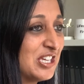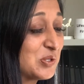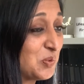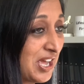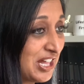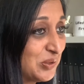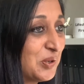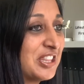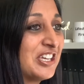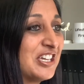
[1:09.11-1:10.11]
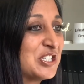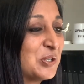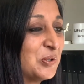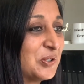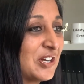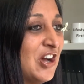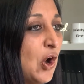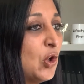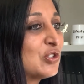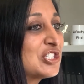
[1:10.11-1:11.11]
as well with her talk,
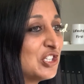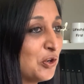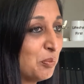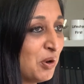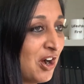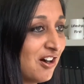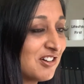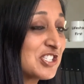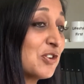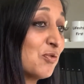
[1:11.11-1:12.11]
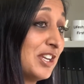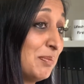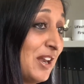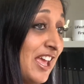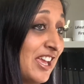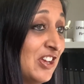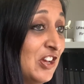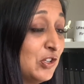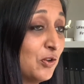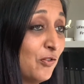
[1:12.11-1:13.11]
Alter Your Past, Replay
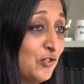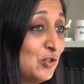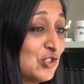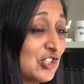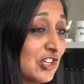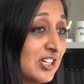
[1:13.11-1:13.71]
Your Future.